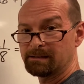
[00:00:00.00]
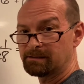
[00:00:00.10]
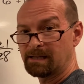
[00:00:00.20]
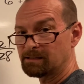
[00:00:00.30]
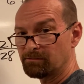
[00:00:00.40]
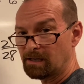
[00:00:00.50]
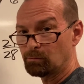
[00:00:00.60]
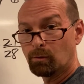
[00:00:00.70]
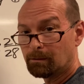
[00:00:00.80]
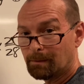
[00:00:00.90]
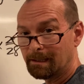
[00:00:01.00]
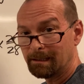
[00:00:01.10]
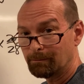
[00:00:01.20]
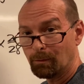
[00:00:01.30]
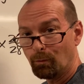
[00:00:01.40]
You can't divide 1 by
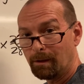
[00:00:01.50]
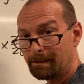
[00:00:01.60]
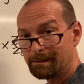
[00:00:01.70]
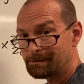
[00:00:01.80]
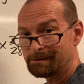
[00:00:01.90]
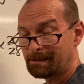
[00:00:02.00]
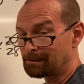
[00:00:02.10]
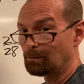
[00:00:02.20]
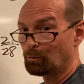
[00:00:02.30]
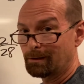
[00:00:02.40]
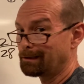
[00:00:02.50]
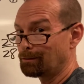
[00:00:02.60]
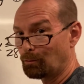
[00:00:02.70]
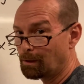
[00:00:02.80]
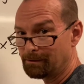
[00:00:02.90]
anything but 1, and it just ends up with another
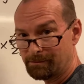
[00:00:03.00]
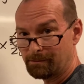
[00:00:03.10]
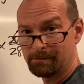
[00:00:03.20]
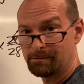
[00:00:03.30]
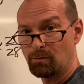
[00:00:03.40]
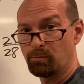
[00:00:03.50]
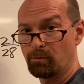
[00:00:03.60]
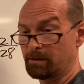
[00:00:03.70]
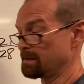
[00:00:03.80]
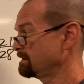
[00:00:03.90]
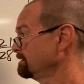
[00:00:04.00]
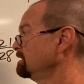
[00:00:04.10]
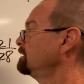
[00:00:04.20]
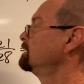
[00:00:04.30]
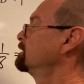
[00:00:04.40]
1. So there's no point of that.
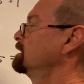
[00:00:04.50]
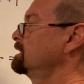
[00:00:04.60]
All right.